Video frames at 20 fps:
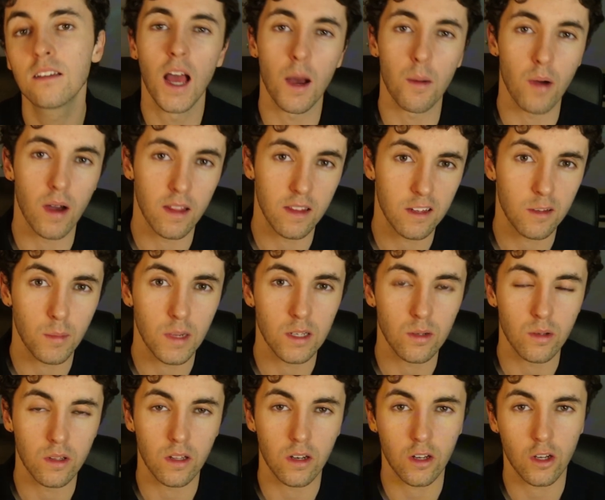By this I mean
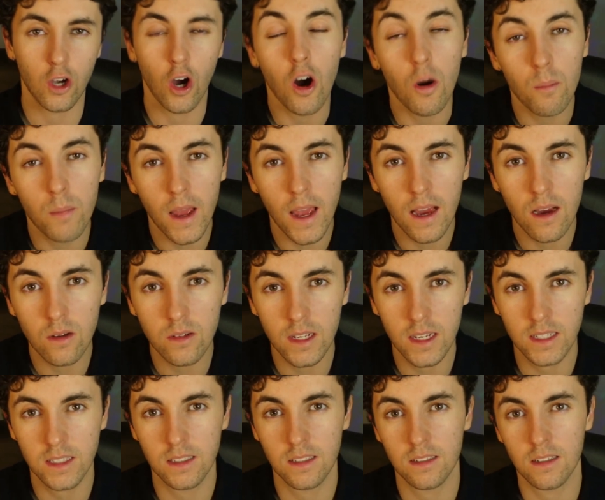doing a lot of compound
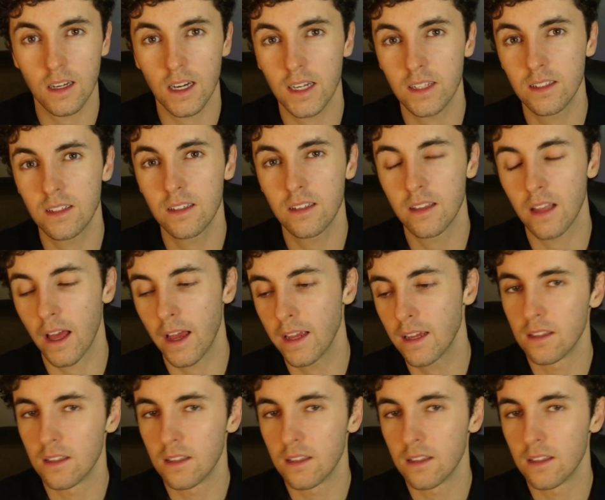exercises like